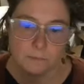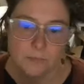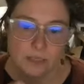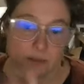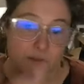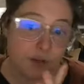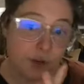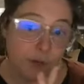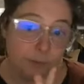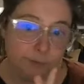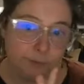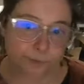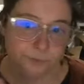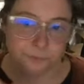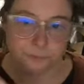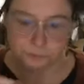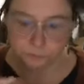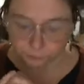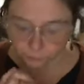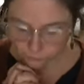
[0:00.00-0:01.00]
So
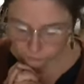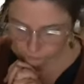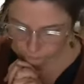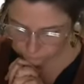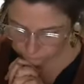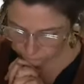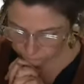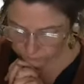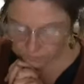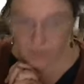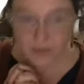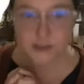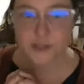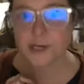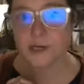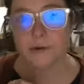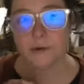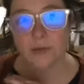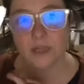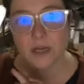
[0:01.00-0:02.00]
I
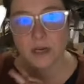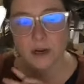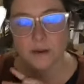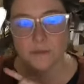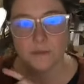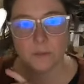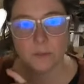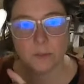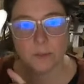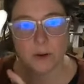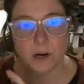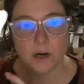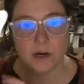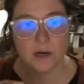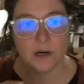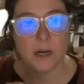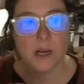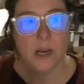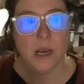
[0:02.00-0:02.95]
generally cut them apart.